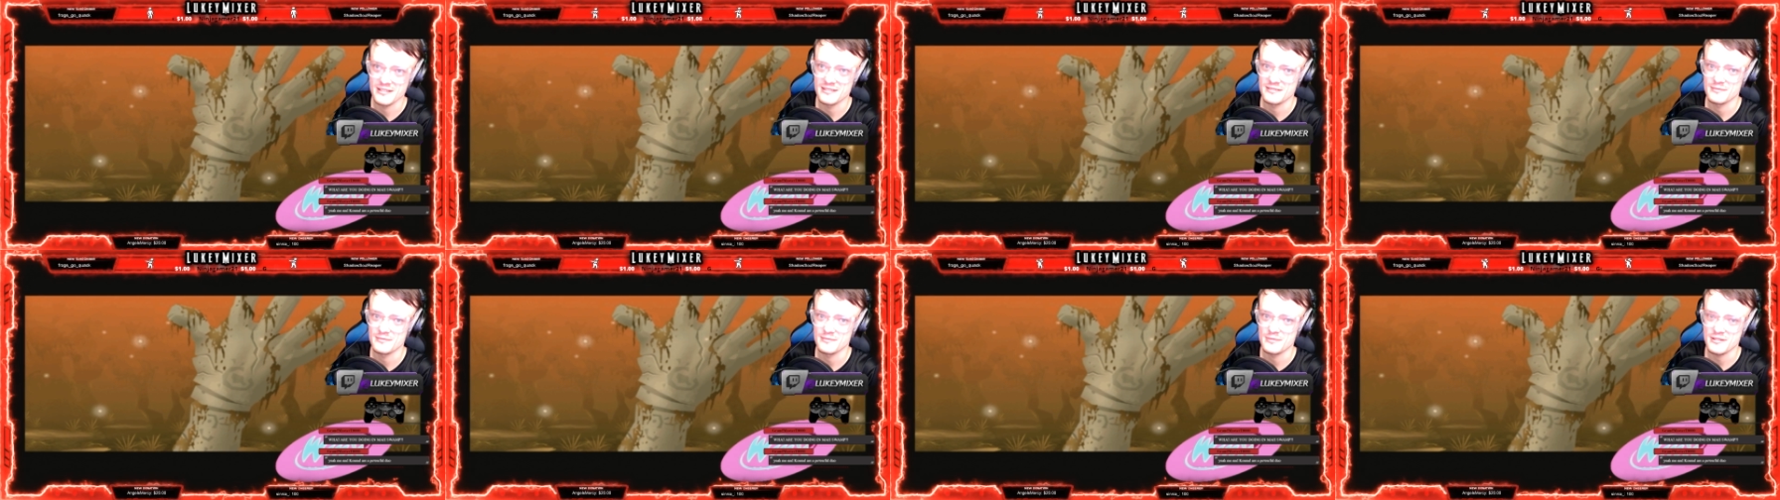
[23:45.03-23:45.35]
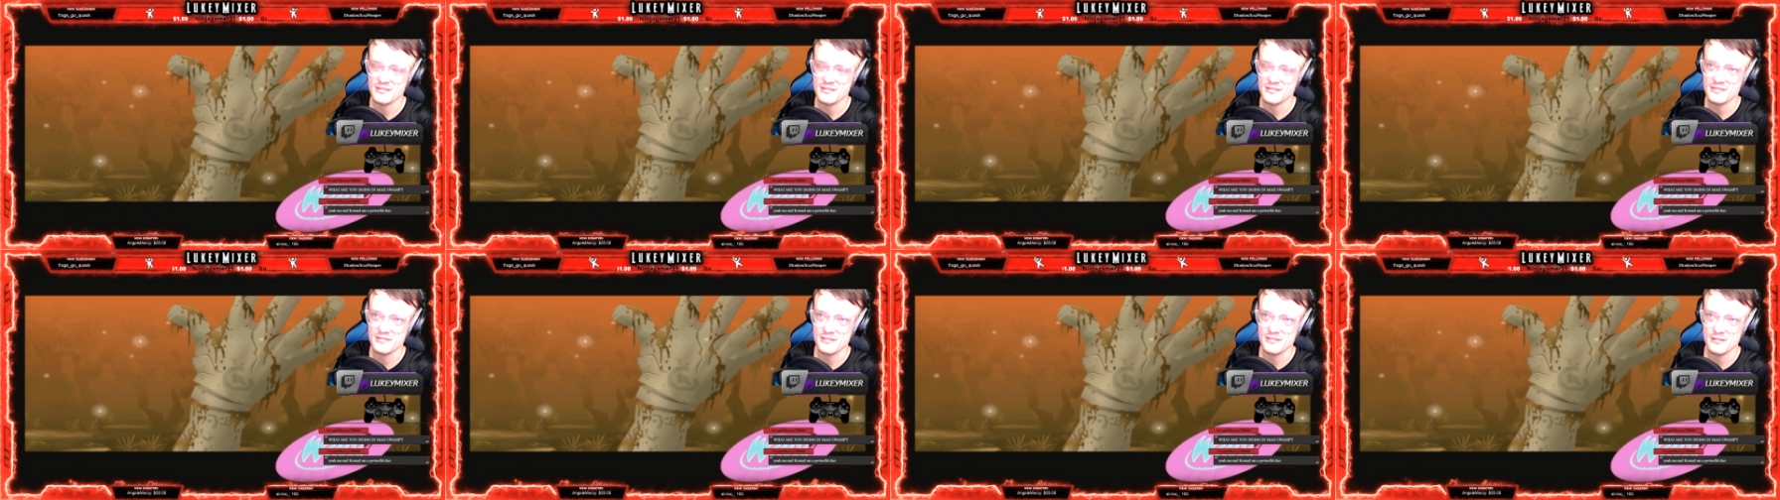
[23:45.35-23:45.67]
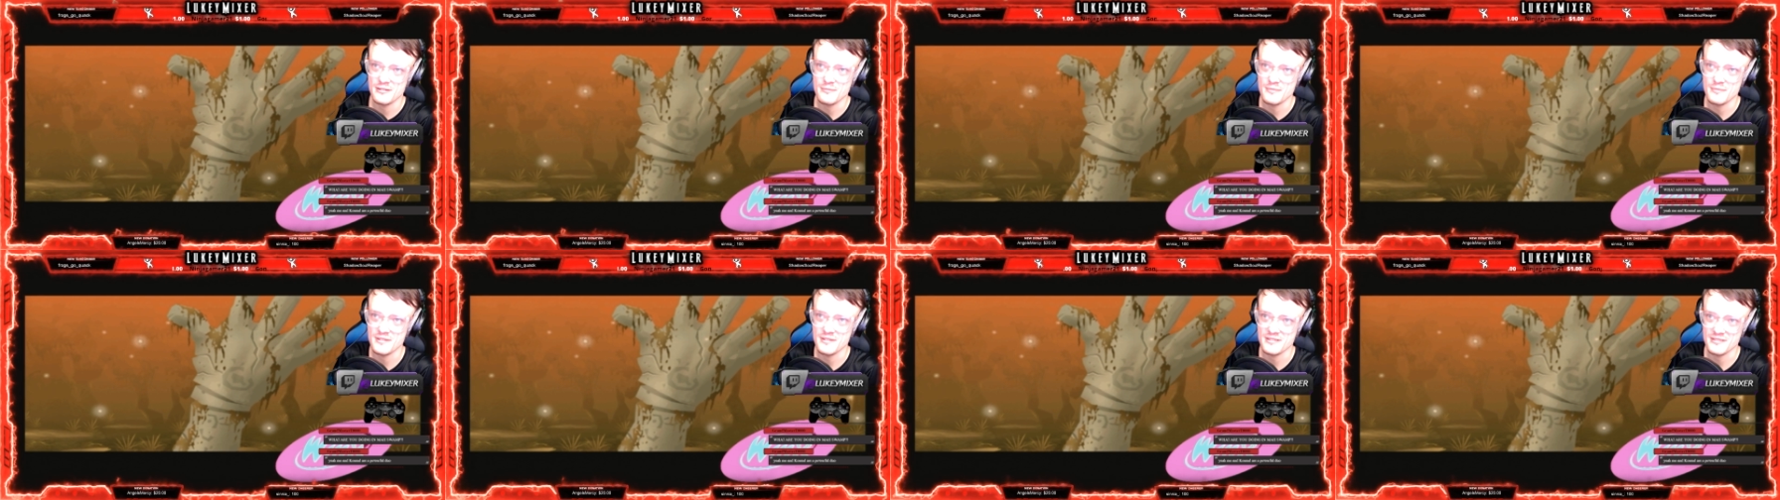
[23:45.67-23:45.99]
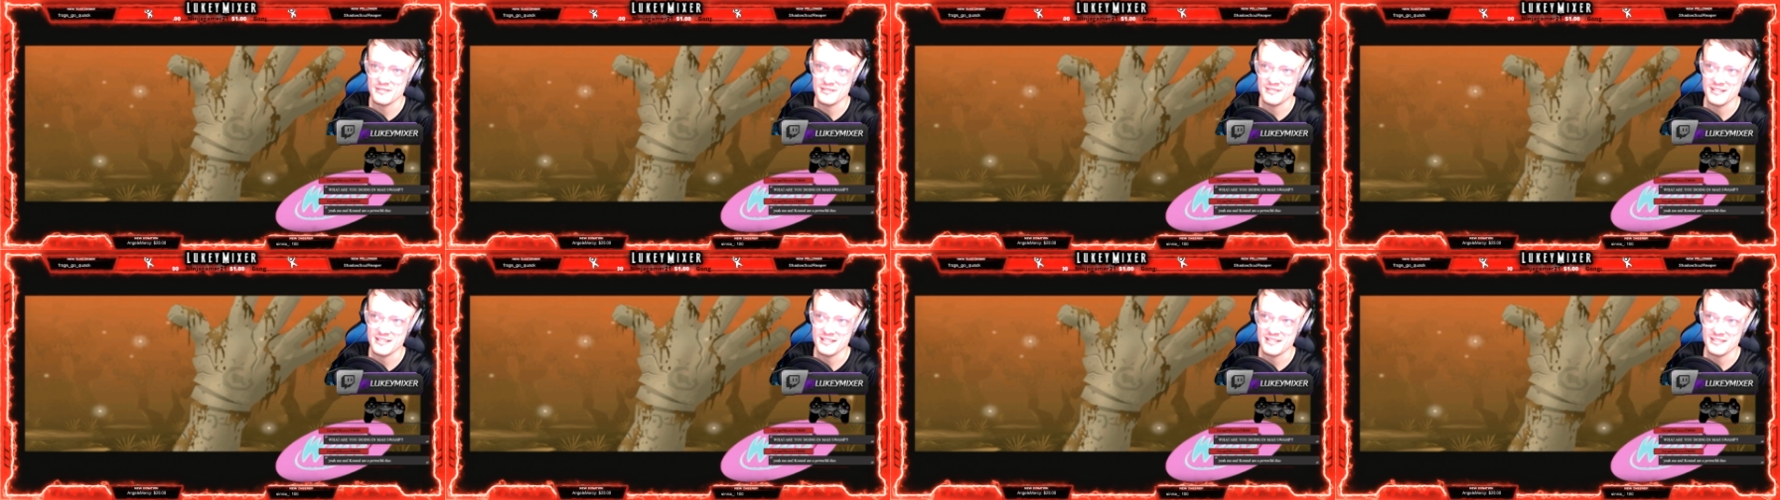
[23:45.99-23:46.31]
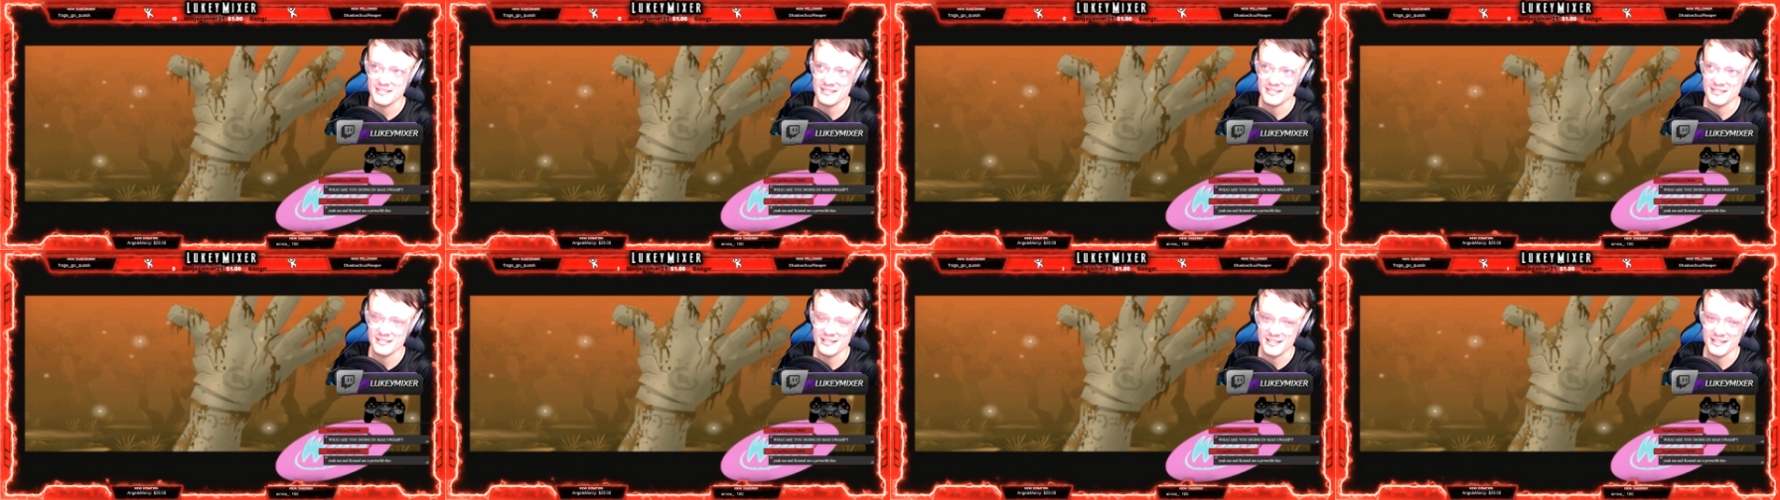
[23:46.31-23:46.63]
but some bits are
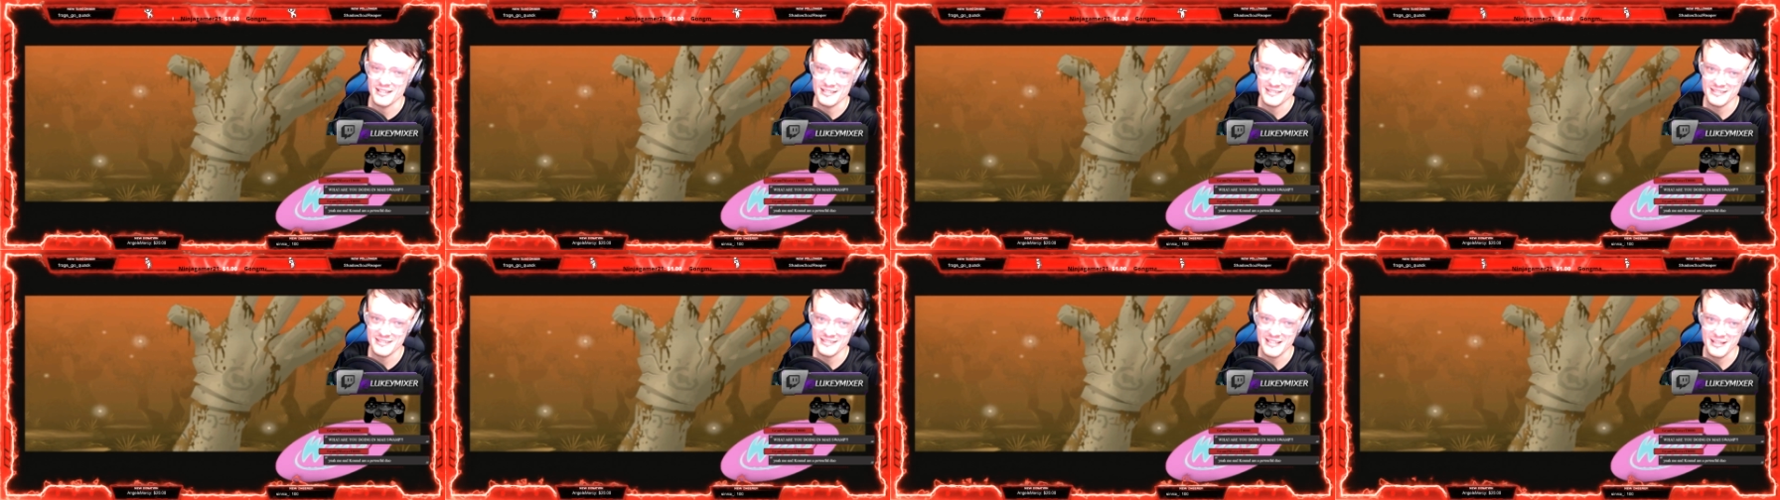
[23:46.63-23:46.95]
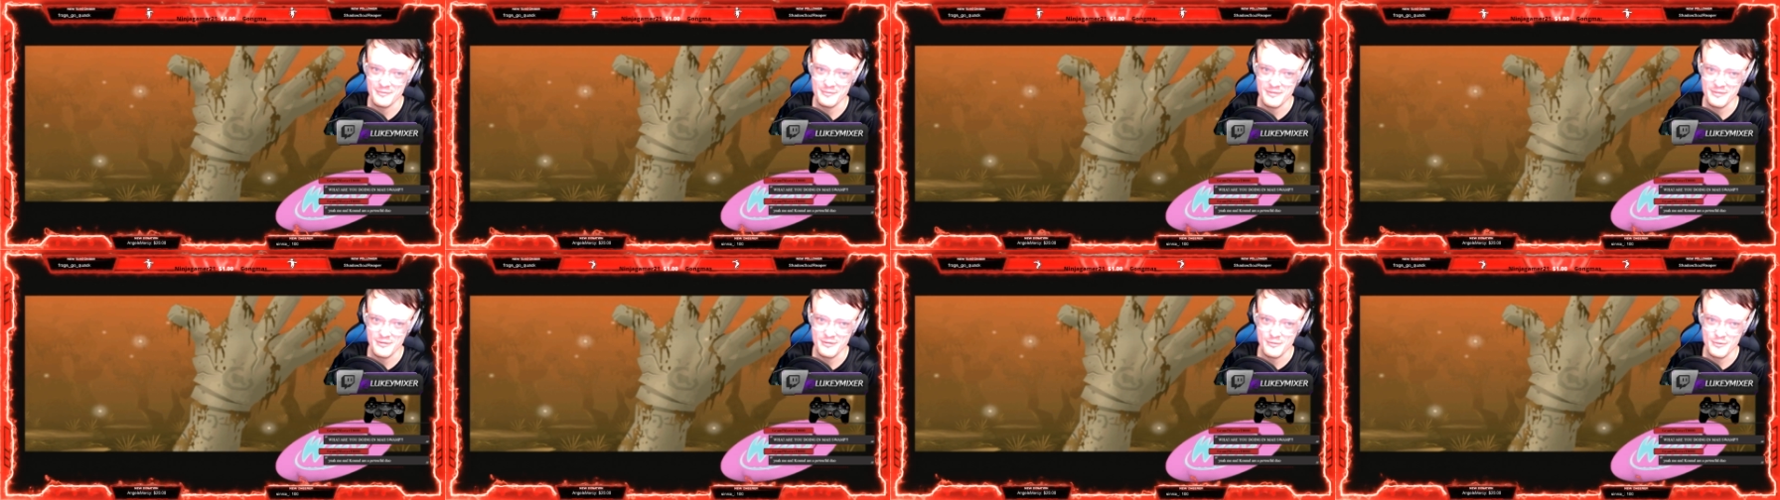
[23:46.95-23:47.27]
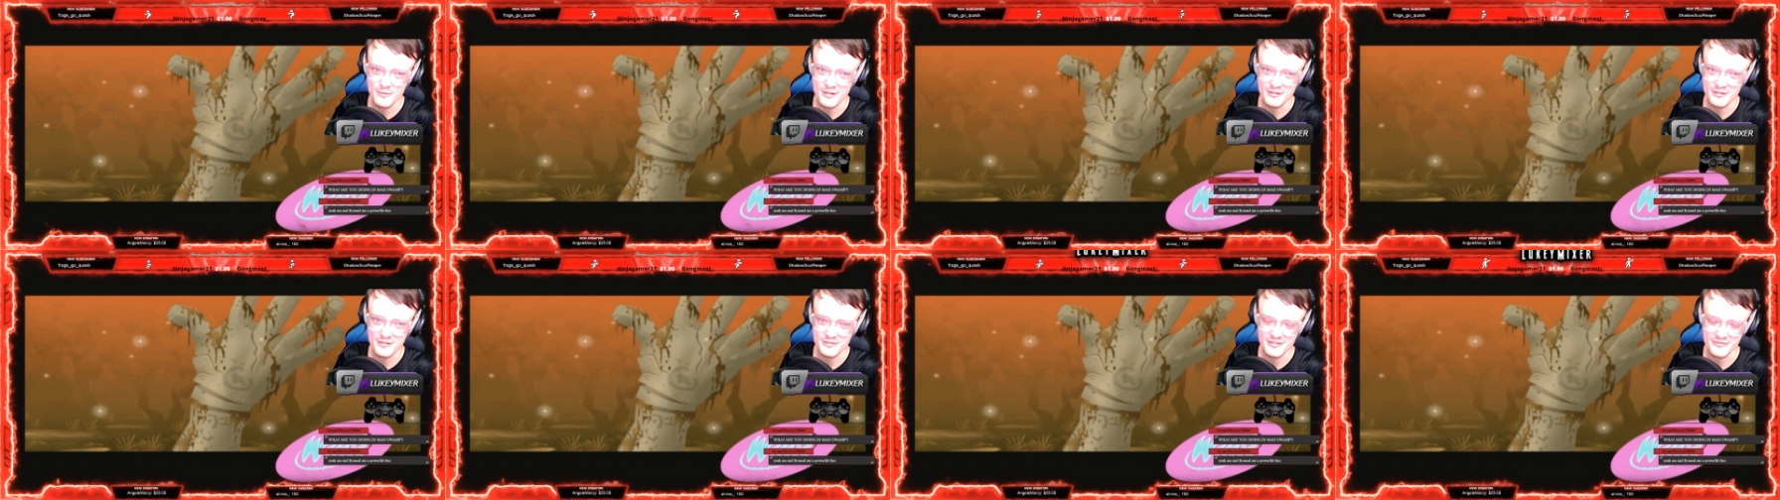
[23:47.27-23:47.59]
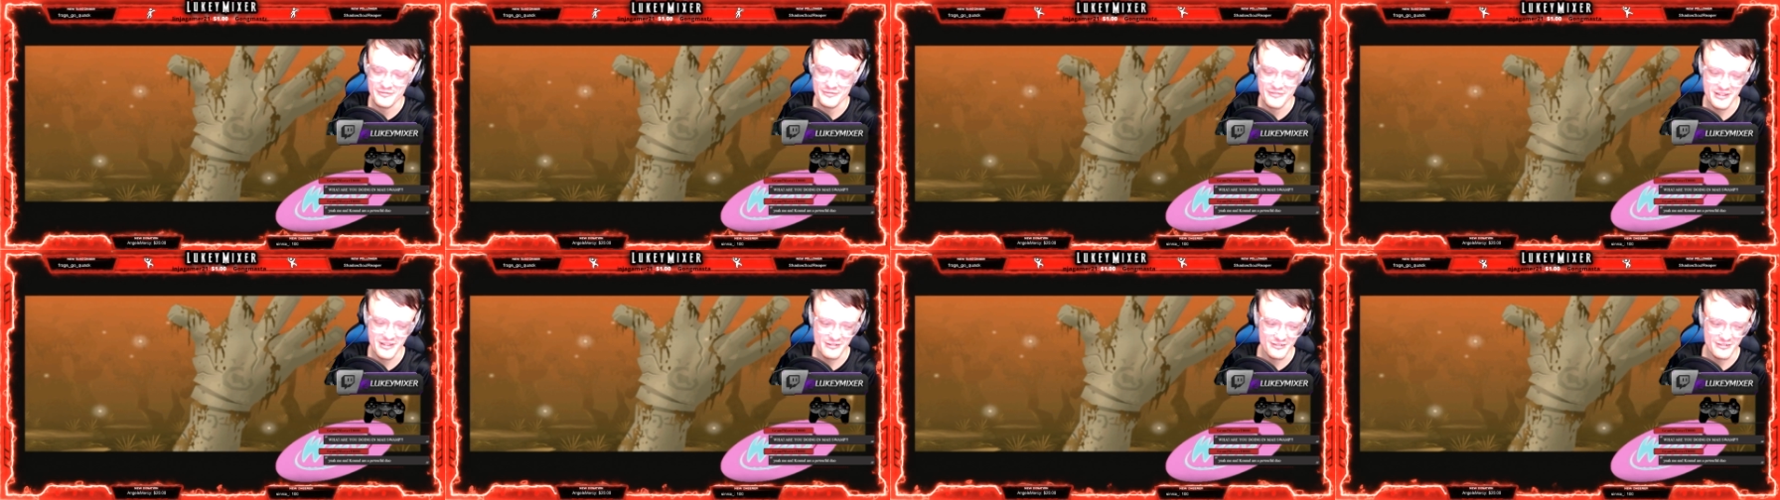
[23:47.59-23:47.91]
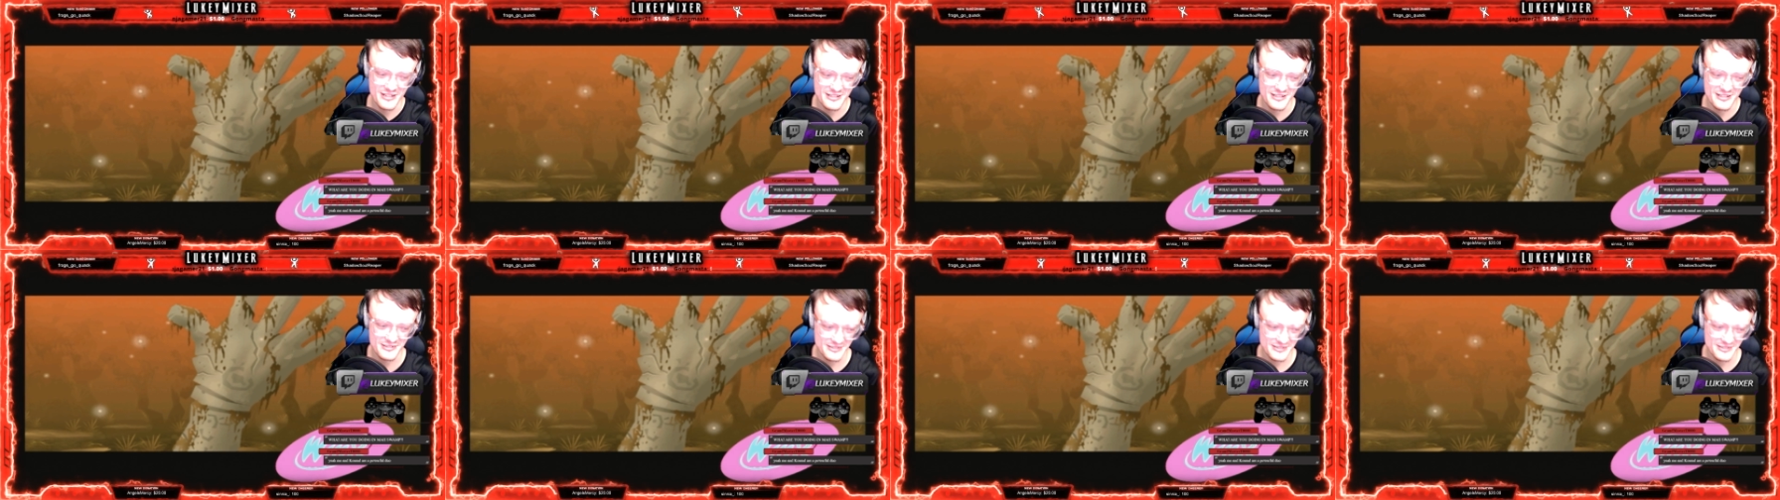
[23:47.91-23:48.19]
literally like it's taking me a while to figure out.